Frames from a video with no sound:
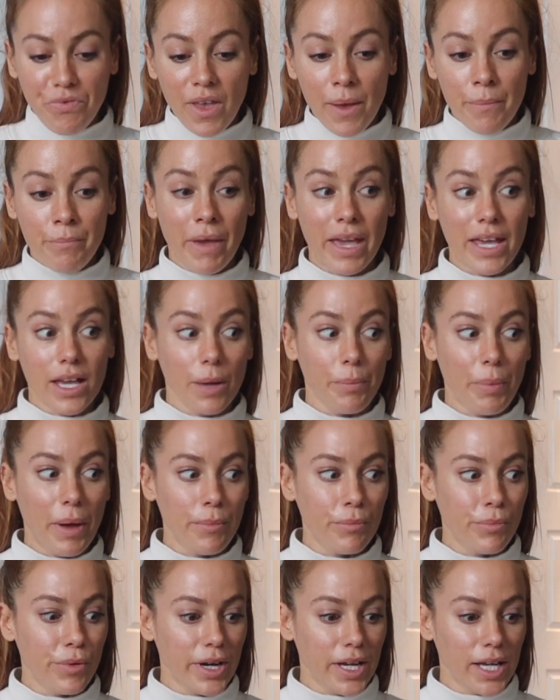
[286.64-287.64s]
makeup
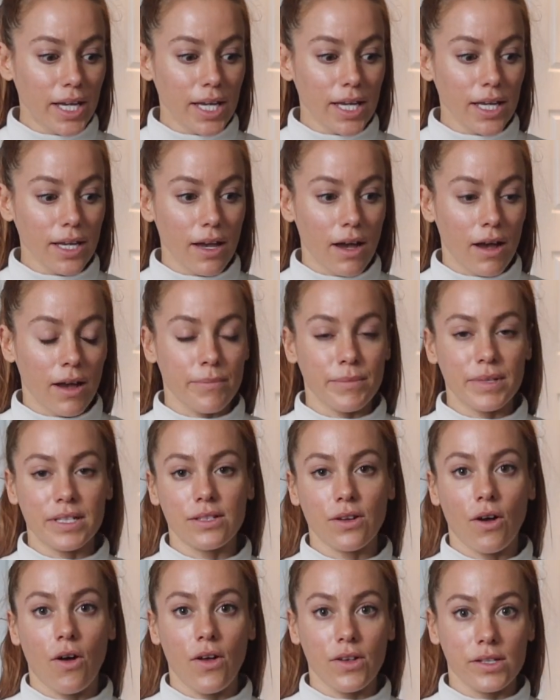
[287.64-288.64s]
I'm bringing.
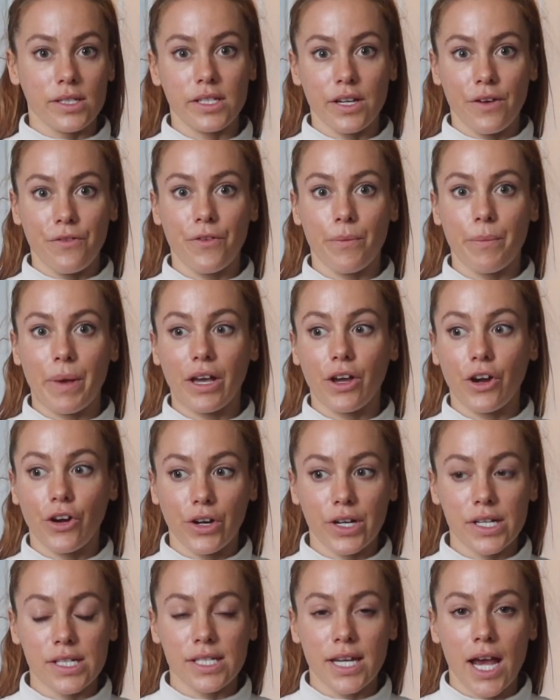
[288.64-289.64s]
It's all stuff from my
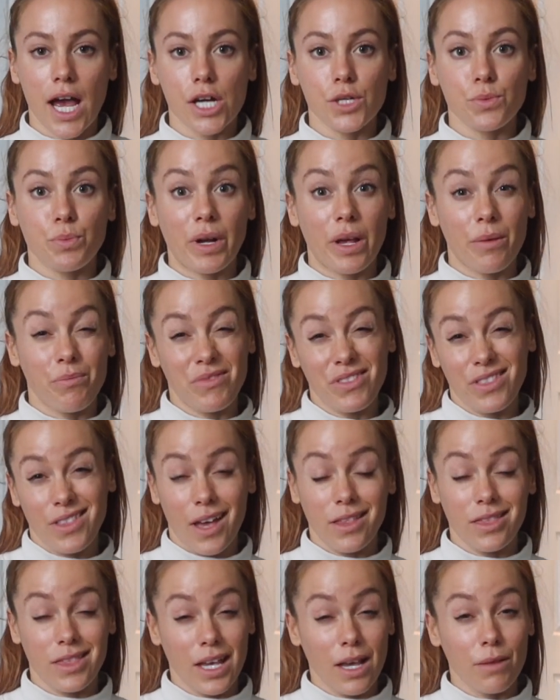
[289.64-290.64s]
current stash, but
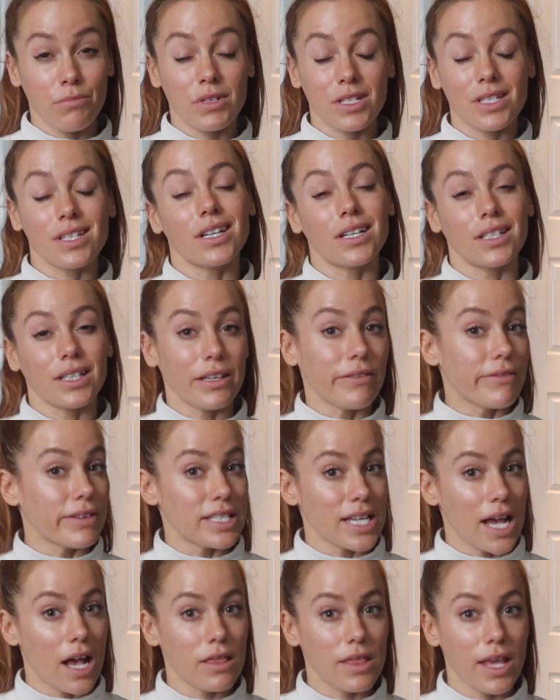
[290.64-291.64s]
I think I'm just gonna leave it
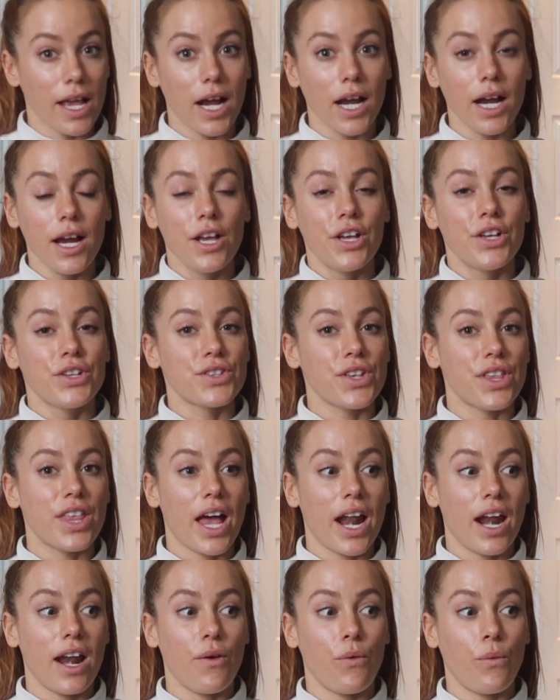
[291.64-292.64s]
down there so
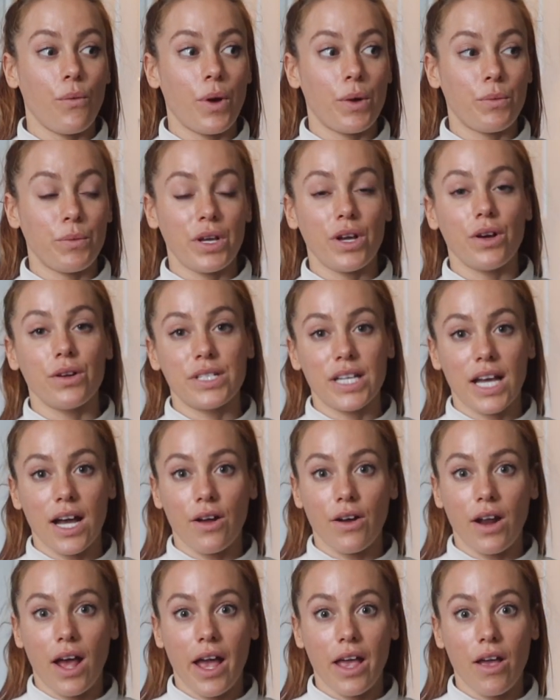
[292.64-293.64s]
that when we go
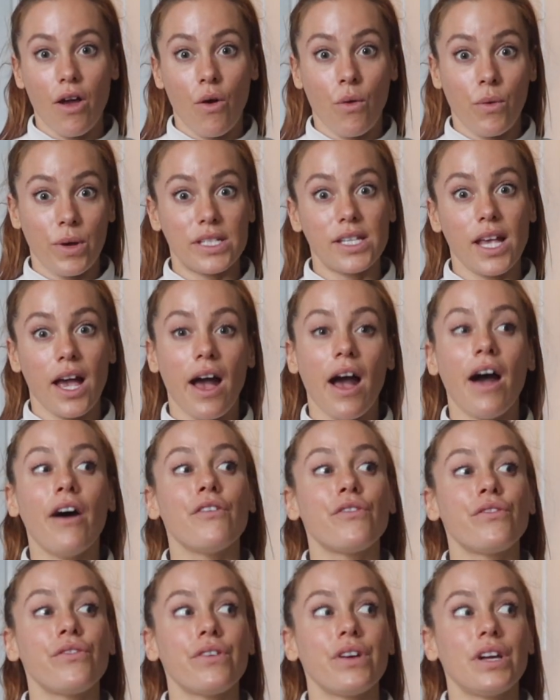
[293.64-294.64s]
down, I always
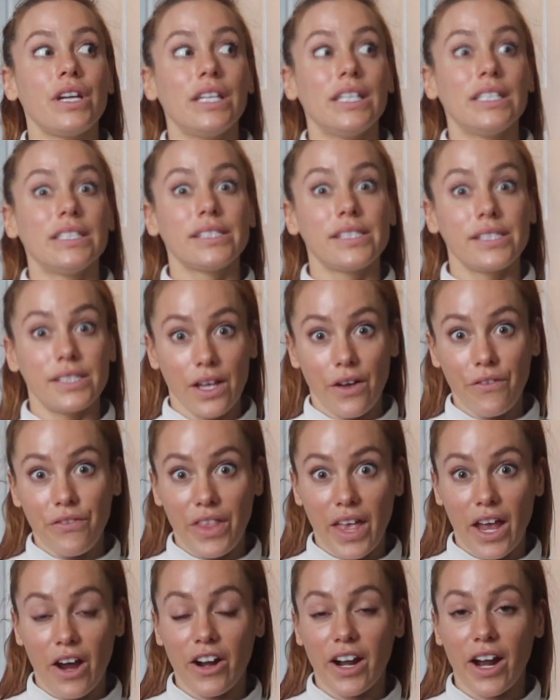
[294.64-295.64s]
have stuff
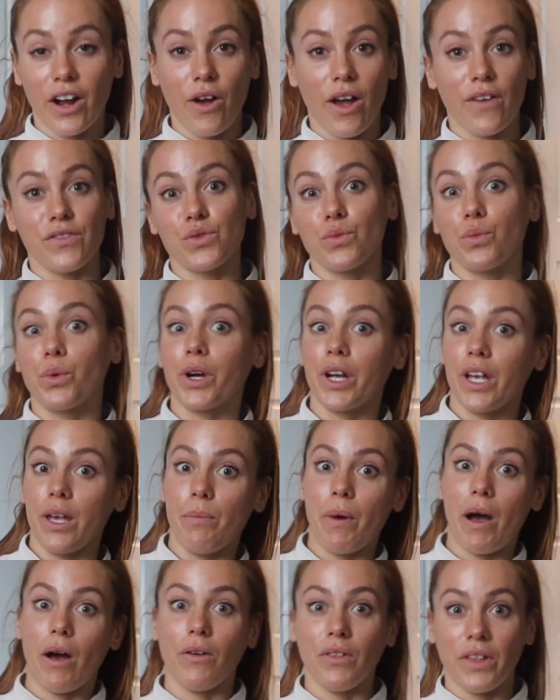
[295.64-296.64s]
there and I don't have to worry
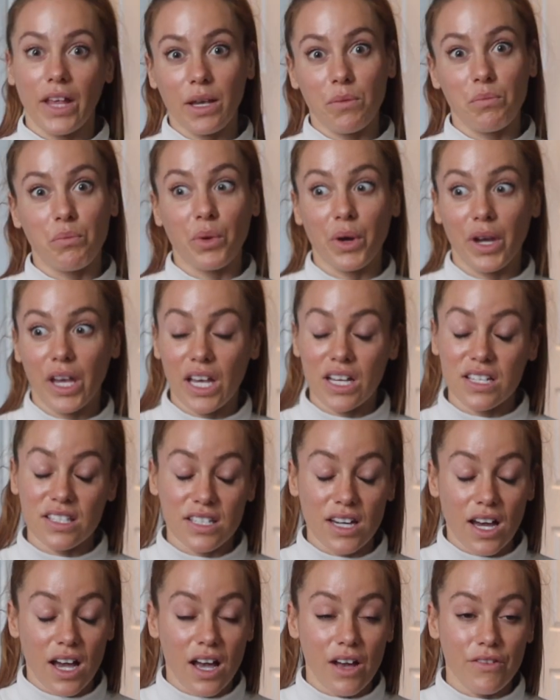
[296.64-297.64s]
about like bringing
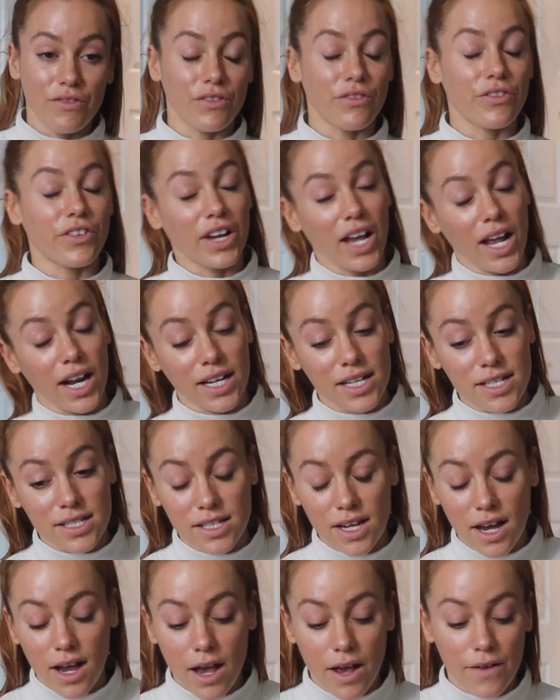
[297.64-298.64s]
stuff and forgetting
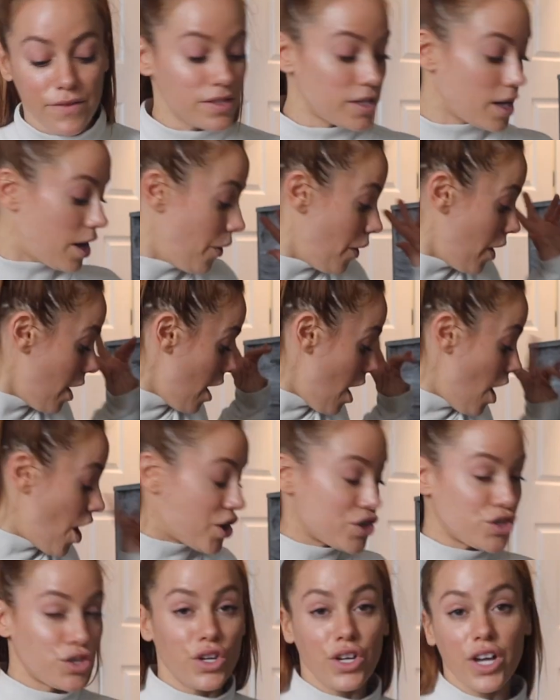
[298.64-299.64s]
stuff. So
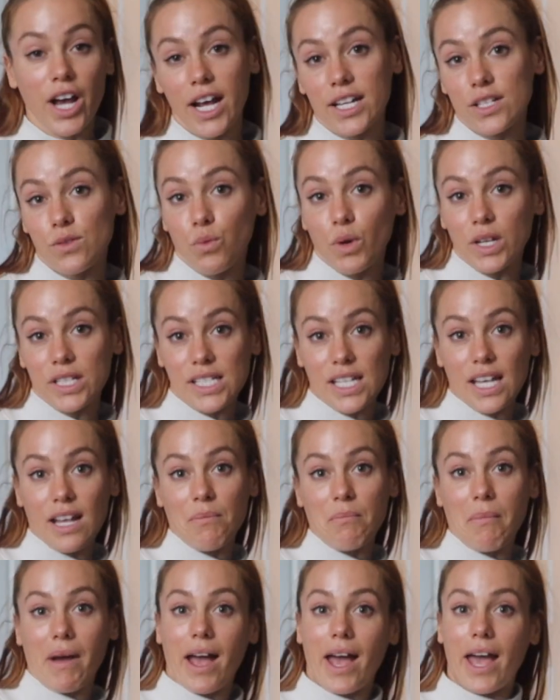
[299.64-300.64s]
I'll show you guys what's
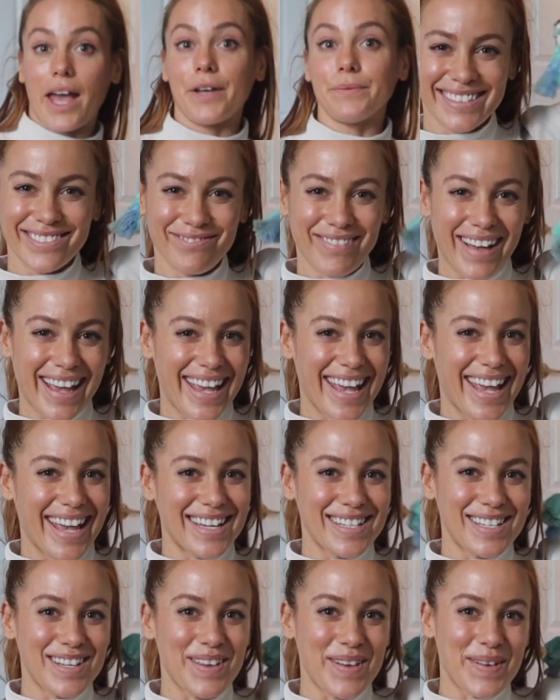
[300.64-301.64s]
in my
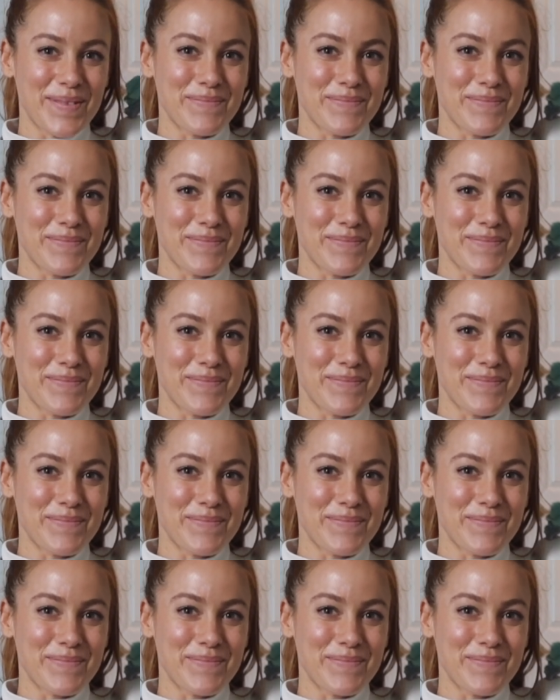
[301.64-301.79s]
handy